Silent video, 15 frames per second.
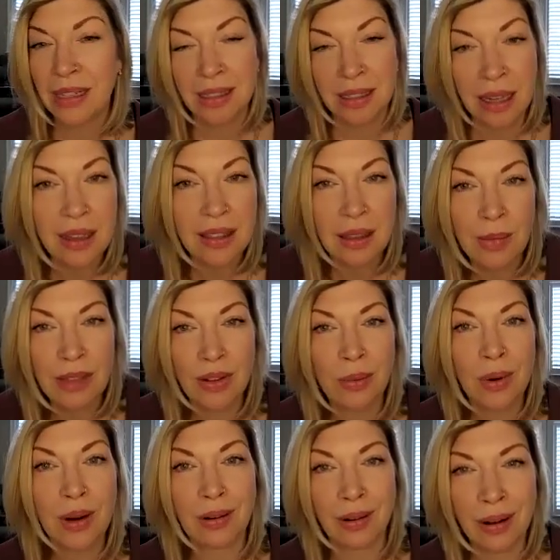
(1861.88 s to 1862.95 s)
I'm going to take them at
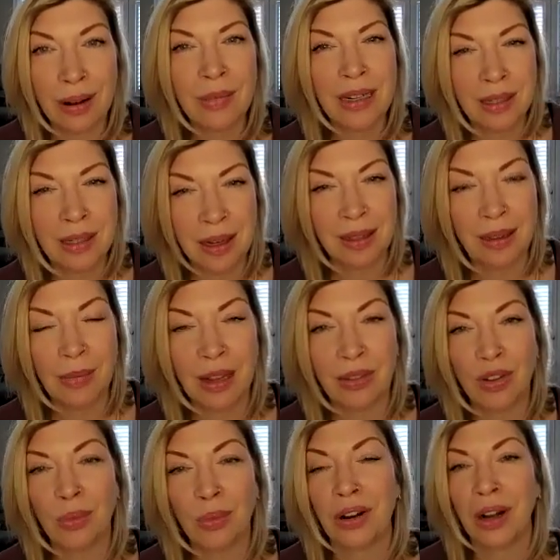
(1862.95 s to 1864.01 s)
their word. I'm going to take them
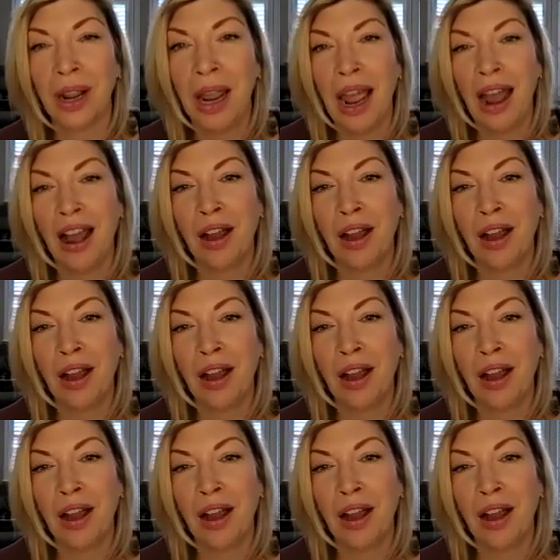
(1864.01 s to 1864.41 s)
at their word.